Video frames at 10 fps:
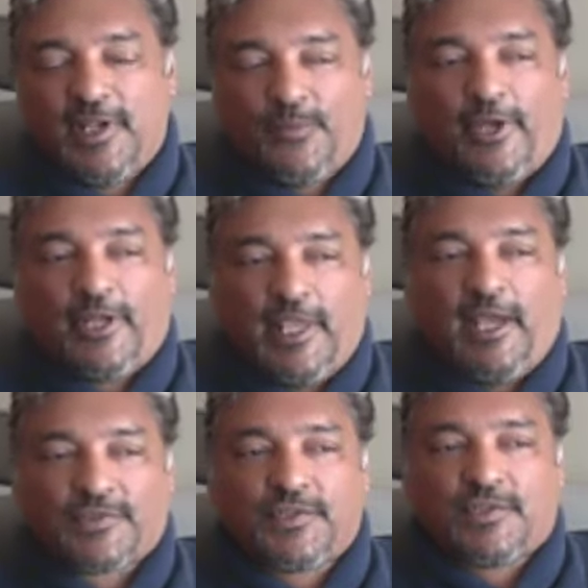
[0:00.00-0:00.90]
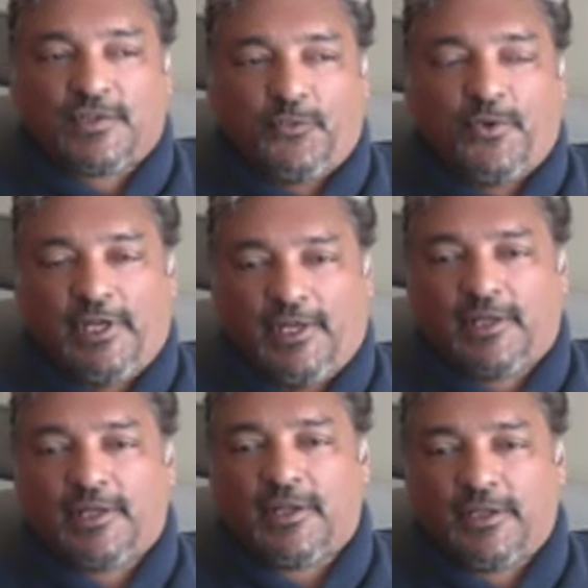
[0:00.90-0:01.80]
But yeah, season
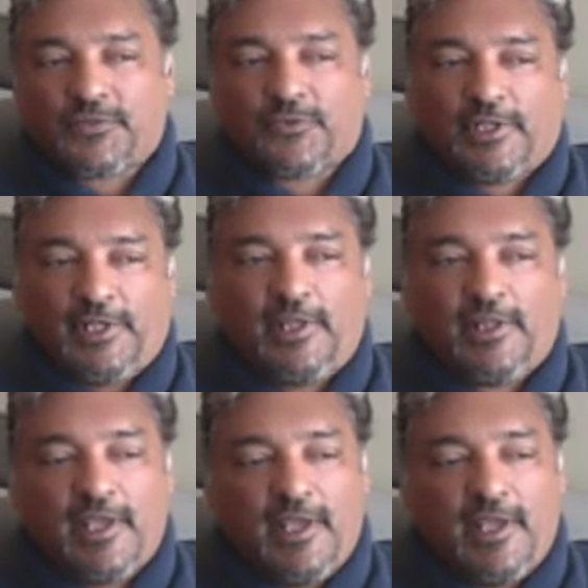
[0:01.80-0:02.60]
1 is really,